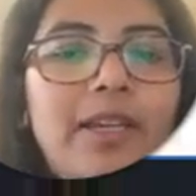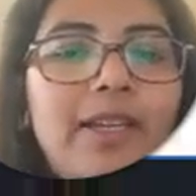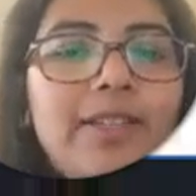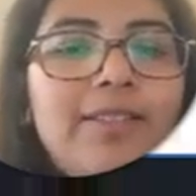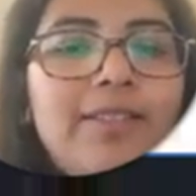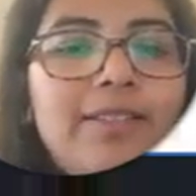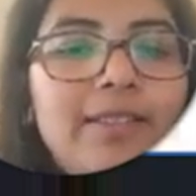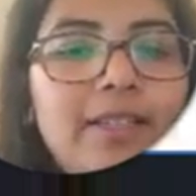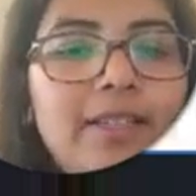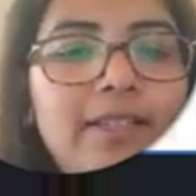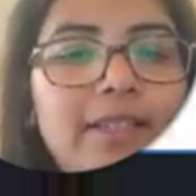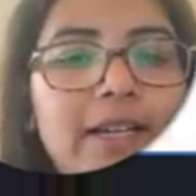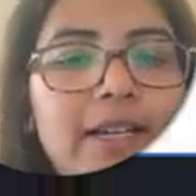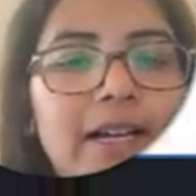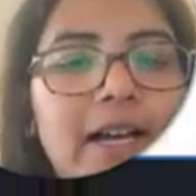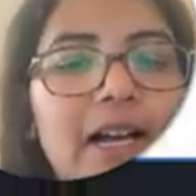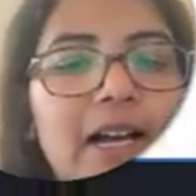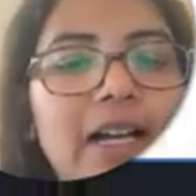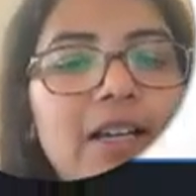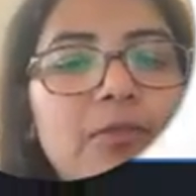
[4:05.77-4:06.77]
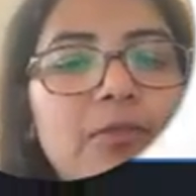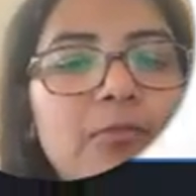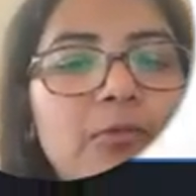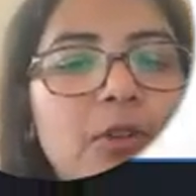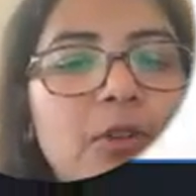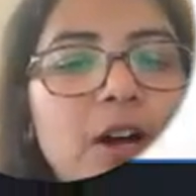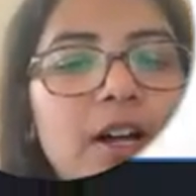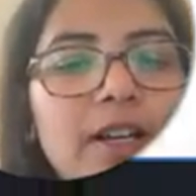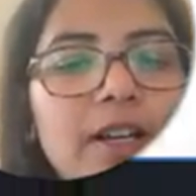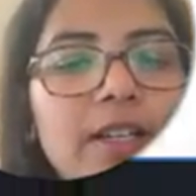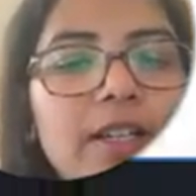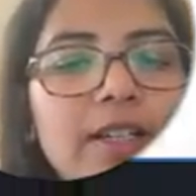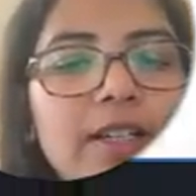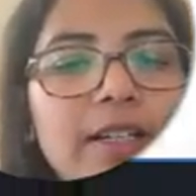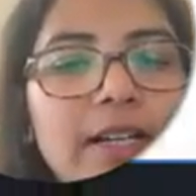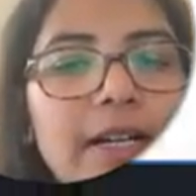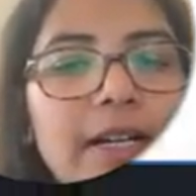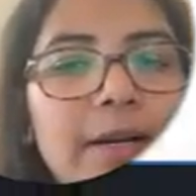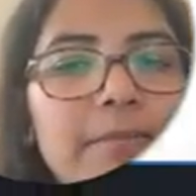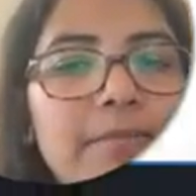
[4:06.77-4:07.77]
let's say that I want
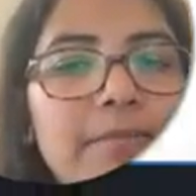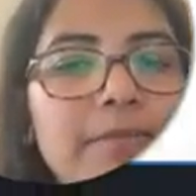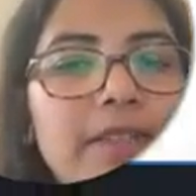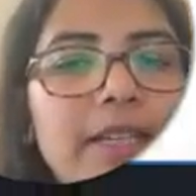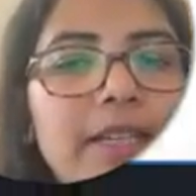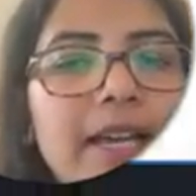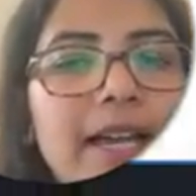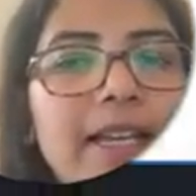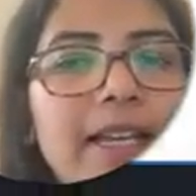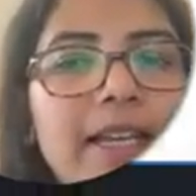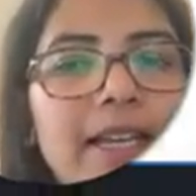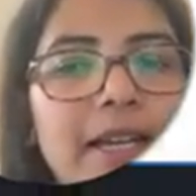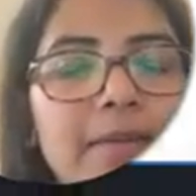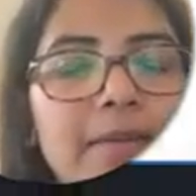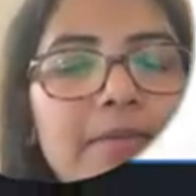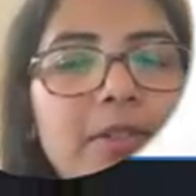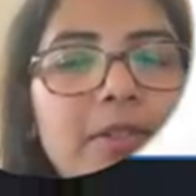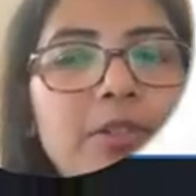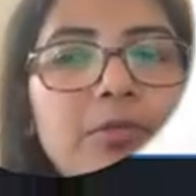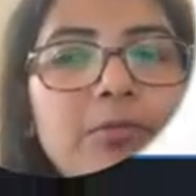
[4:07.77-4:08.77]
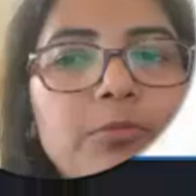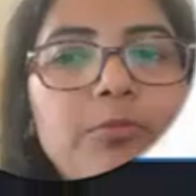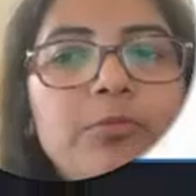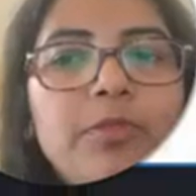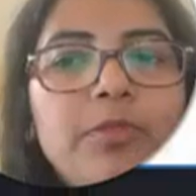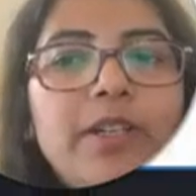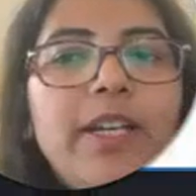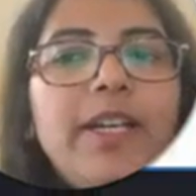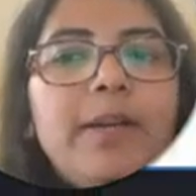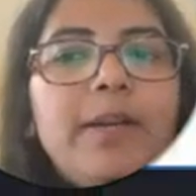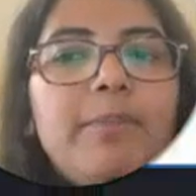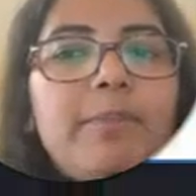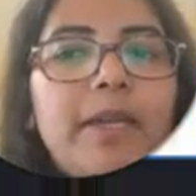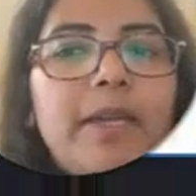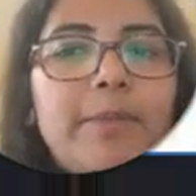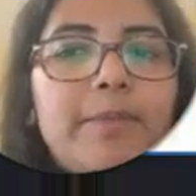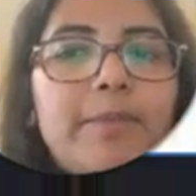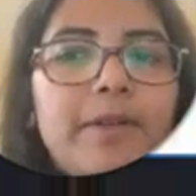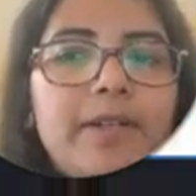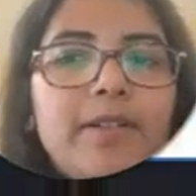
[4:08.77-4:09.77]
the LLM to read a
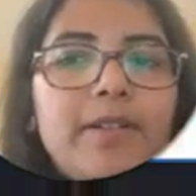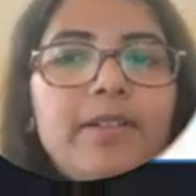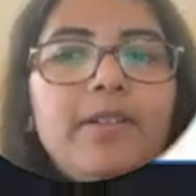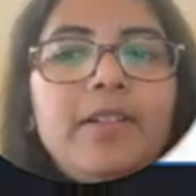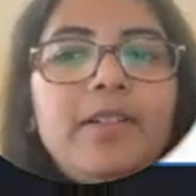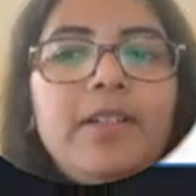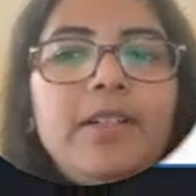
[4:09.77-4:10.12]
paper